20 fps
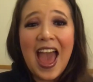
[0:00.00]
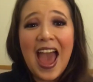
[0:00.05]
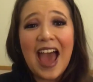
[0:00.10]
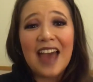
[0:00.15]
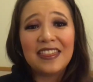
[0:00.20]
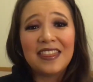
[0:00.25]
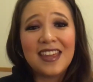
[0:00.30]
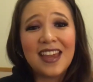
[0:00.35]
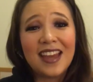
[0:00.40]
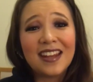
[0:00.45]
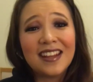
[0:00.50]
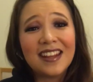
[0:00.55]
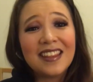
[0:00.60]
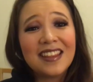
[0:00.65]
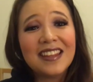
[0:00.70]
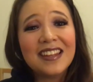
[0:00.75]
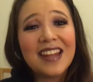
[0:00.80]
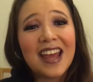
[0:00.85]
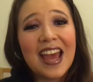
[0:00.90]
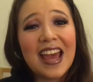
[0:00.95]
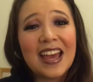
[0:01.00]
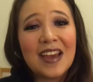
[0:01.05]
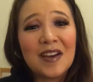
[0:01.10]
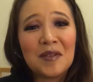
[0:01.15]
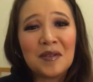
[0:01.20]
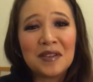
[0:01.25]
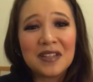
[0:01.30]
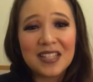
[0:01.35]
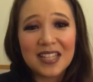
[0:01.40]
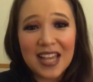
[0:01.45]
at the end of the day, it
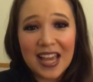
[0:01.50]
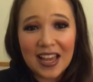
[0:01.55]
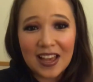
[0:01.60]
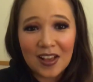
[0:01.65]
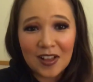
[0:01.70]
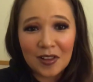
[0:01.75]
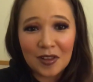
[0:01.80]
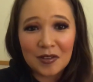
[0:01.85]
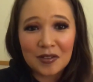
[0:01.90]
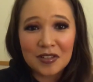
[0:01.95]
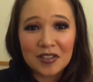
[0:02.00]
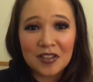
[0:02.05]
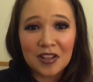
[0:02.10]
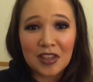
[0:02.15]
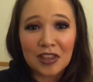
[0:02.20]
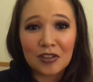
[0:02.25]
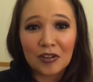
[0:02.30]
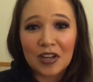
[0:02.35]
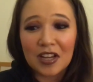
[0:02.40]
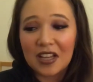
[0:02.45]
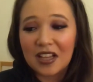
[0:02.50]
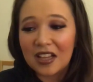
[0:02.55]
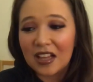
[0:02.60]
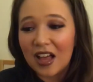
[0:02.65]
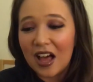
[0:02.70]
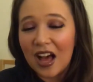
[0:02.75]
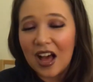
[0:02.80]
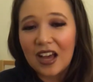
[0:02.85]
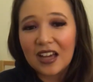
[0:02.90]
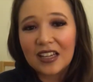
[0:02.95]
was like close to 3
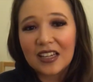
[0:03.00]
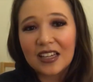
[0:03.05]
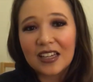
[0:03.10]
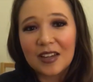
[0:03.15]
o'clock.